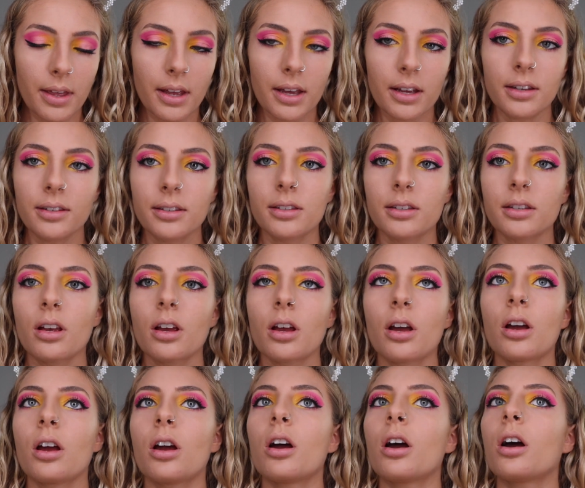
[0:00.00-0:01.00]
this
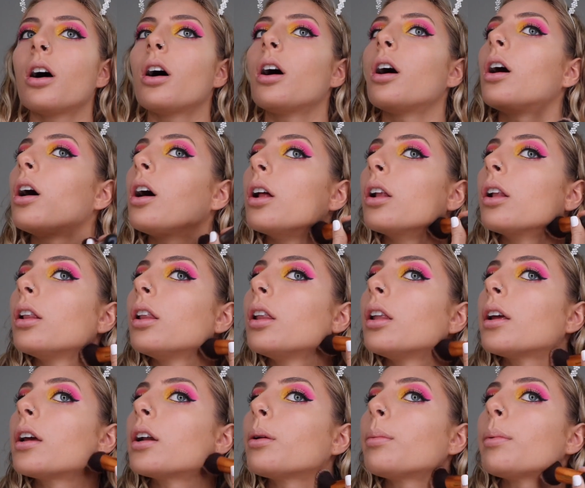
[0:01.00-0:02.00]
a
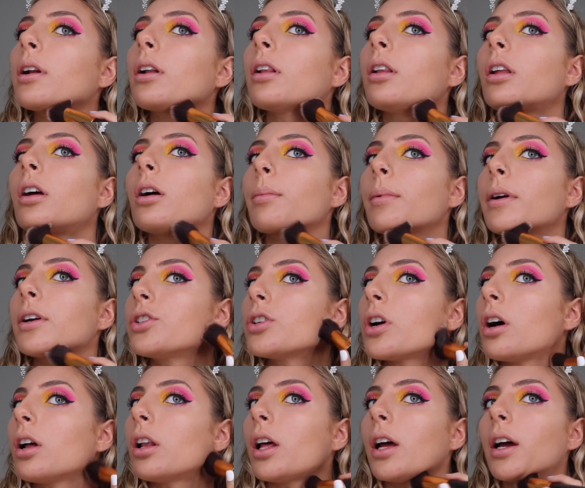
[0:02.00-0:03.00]
little bit along my
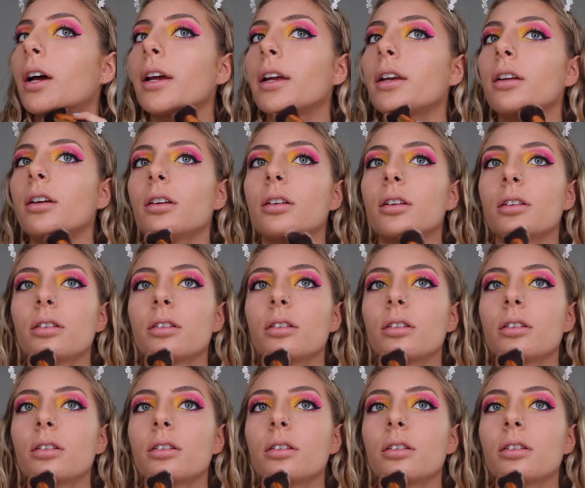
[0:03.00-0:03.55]
jawline,